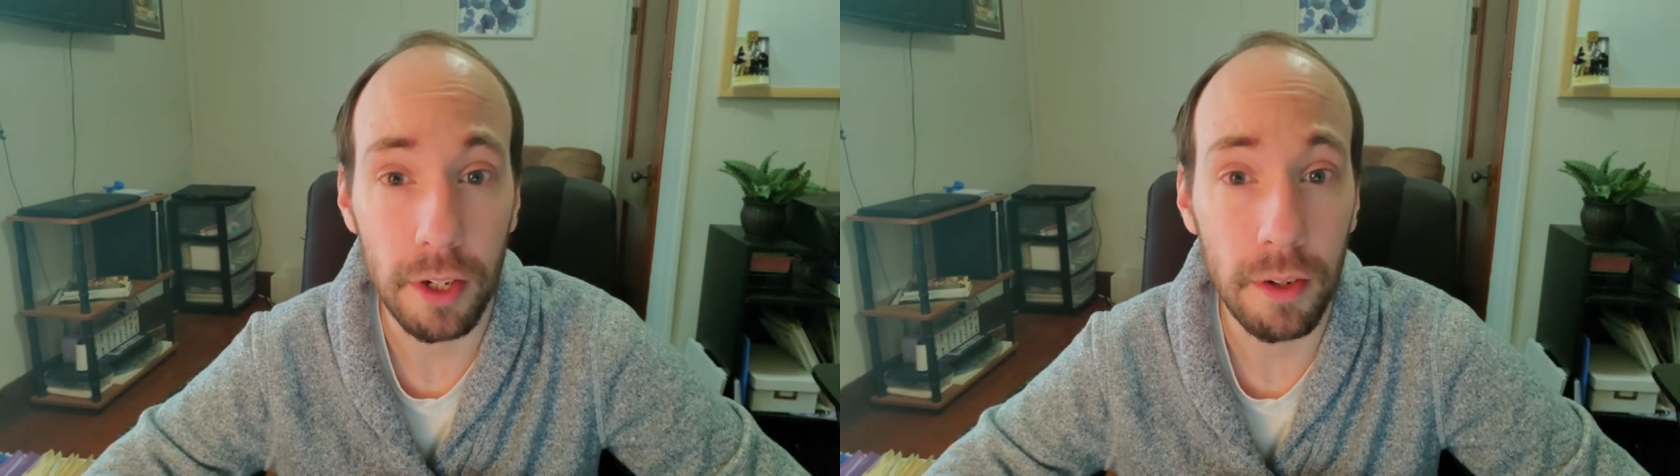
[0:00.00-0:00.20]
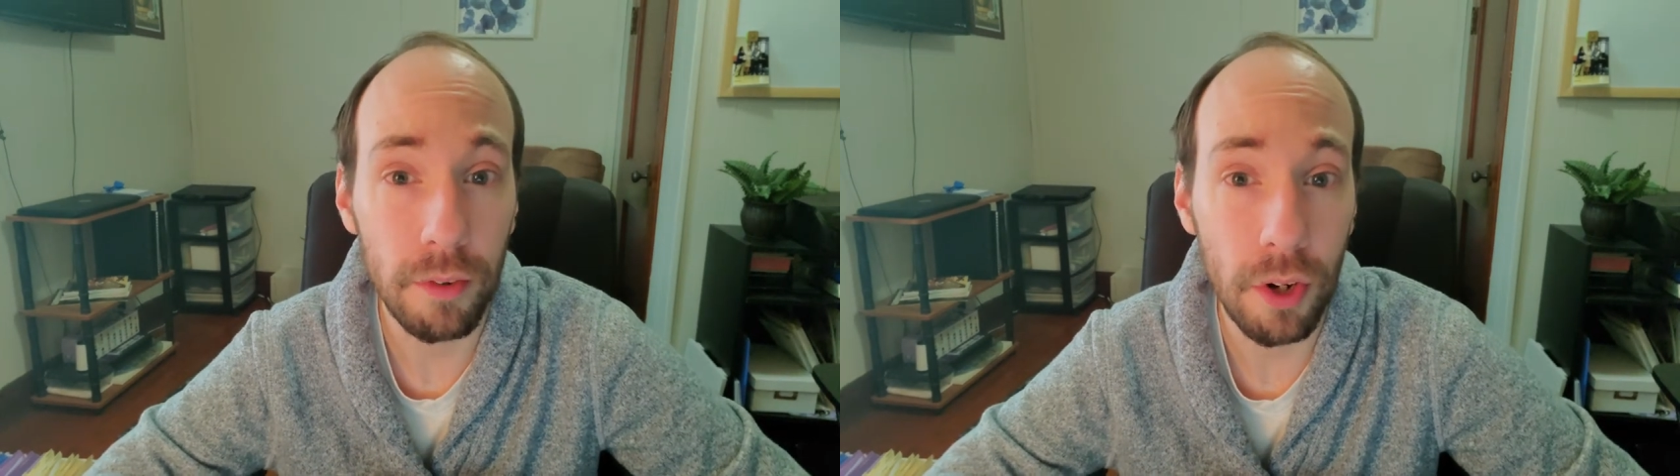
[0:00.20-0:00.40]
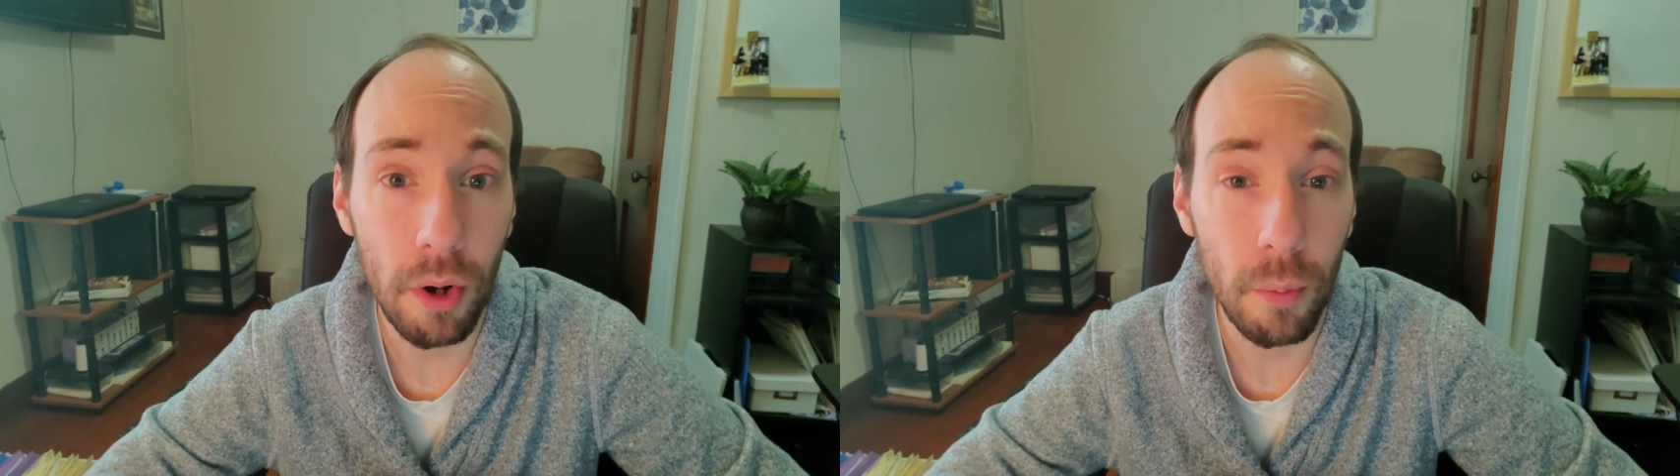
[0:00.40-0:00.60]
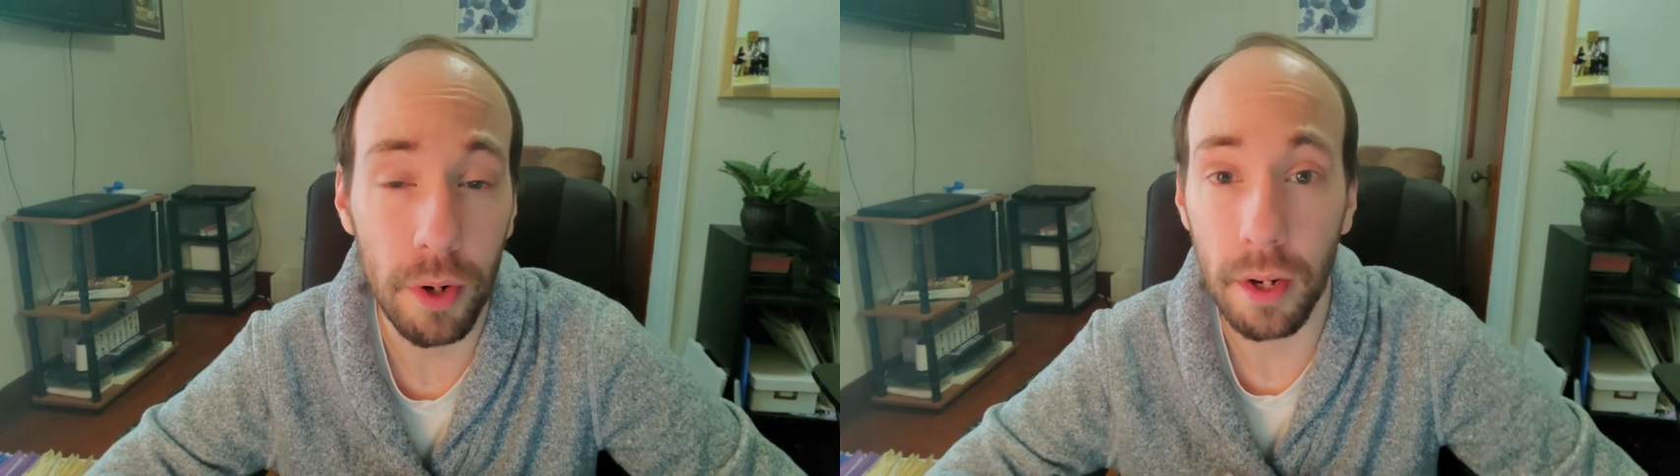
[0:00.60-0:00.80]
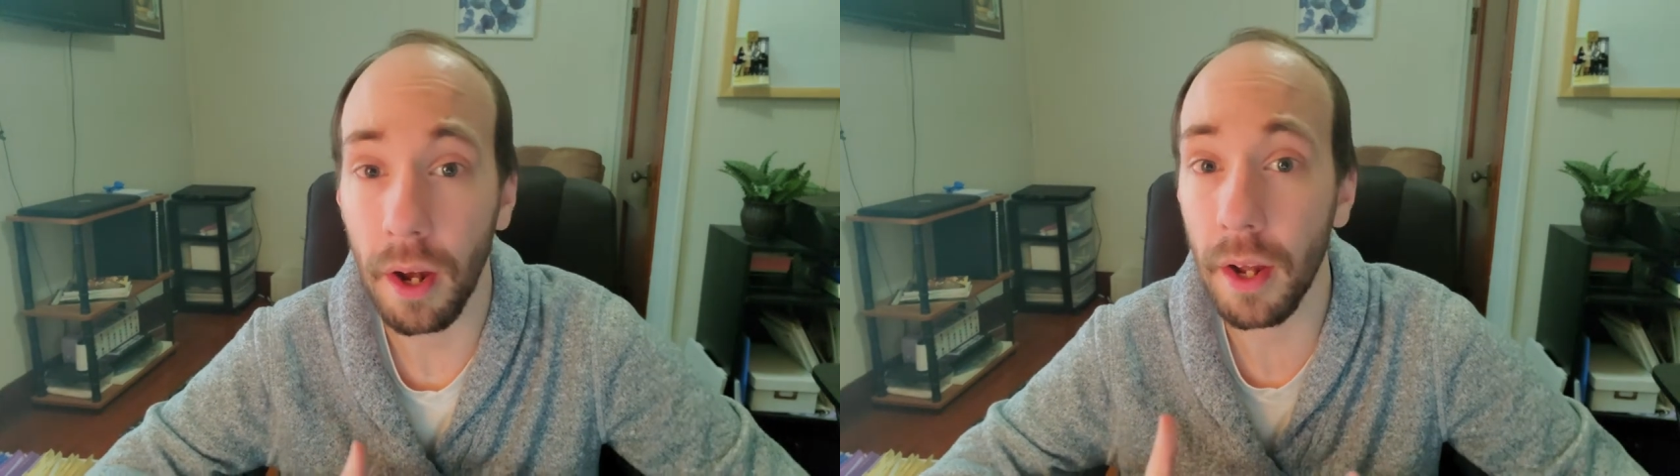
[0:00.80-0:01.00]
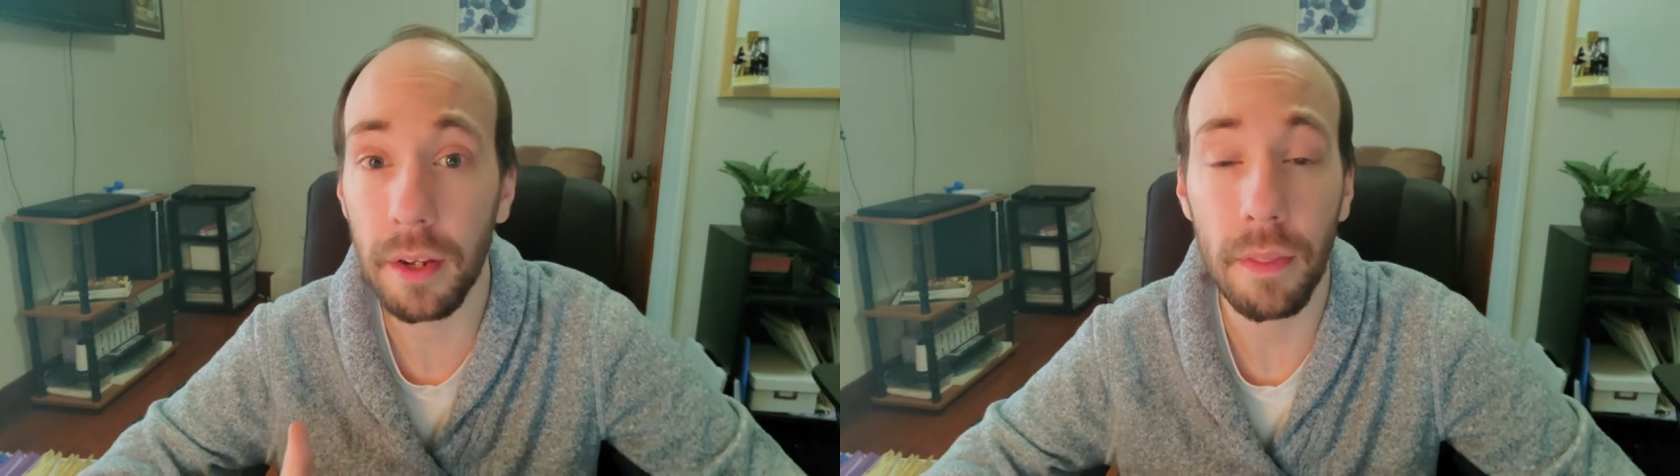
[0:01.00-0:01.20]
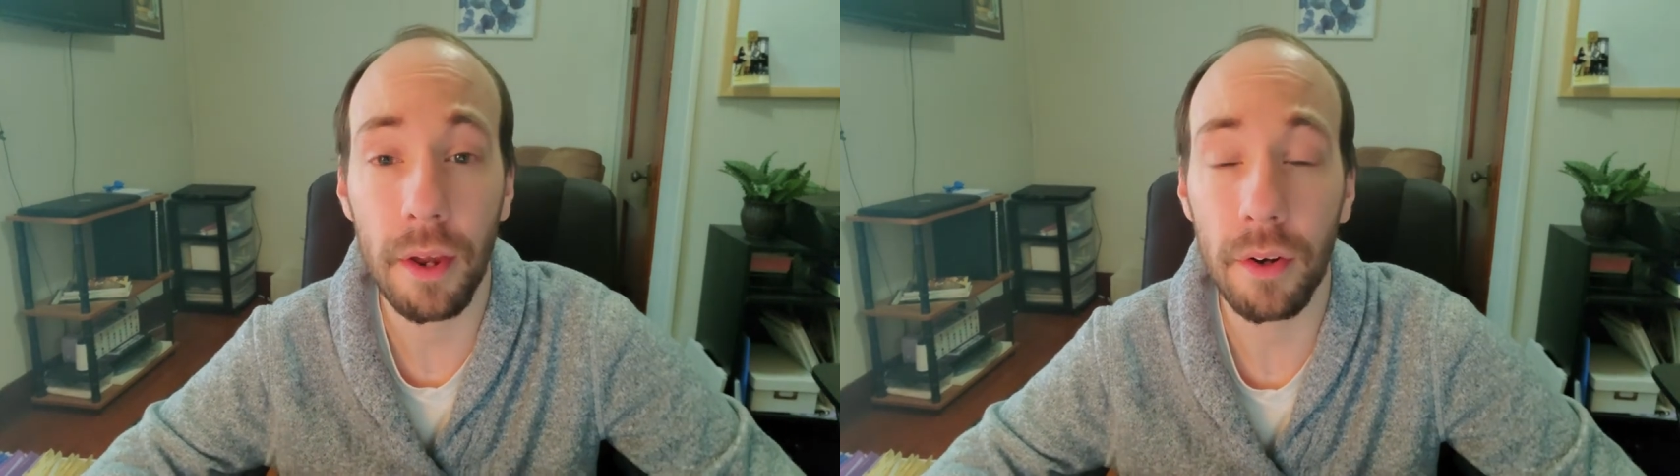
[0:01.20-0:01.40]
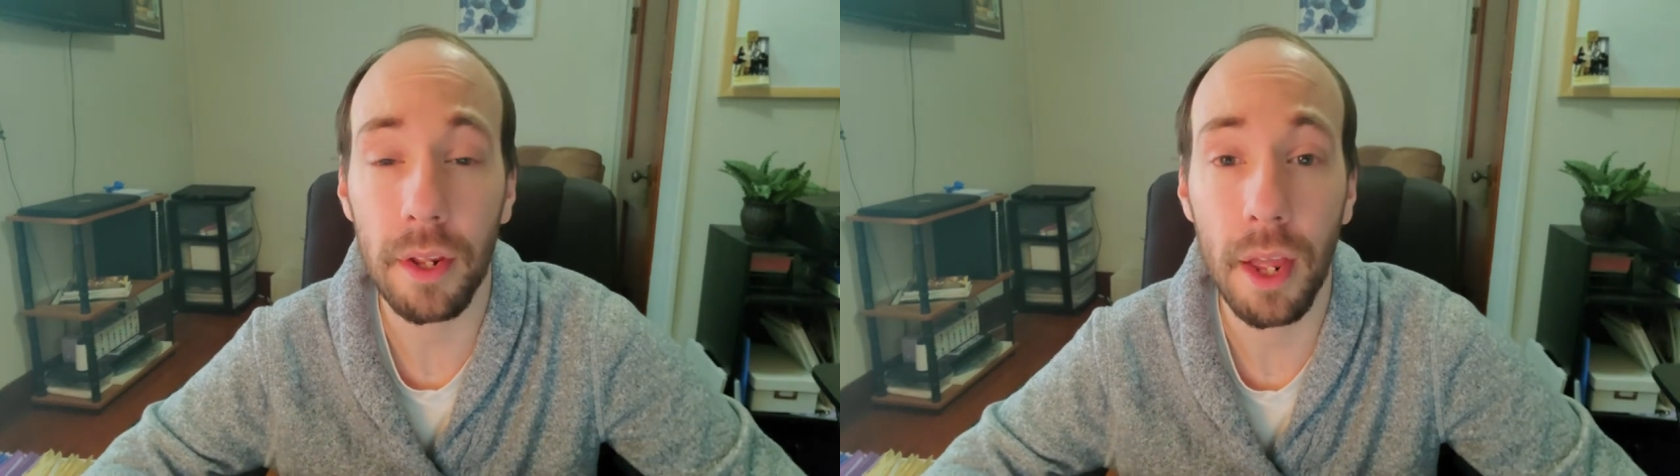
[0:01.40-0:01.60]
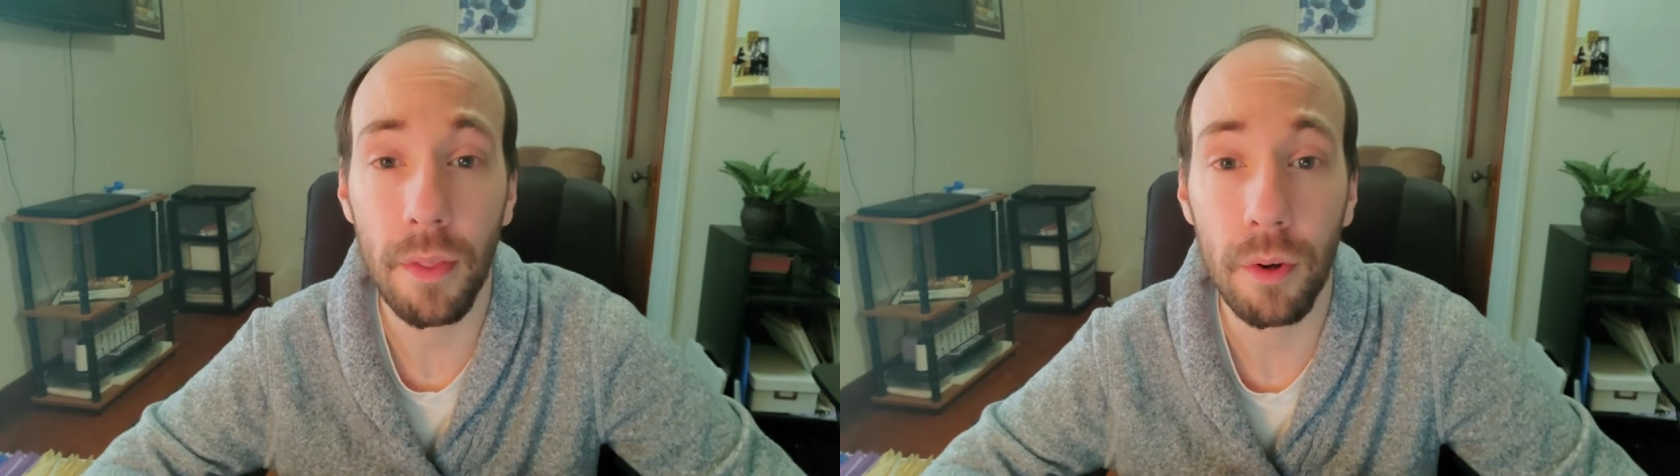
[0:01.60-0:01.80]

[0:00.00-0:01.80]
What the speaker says: Even though we're not there together,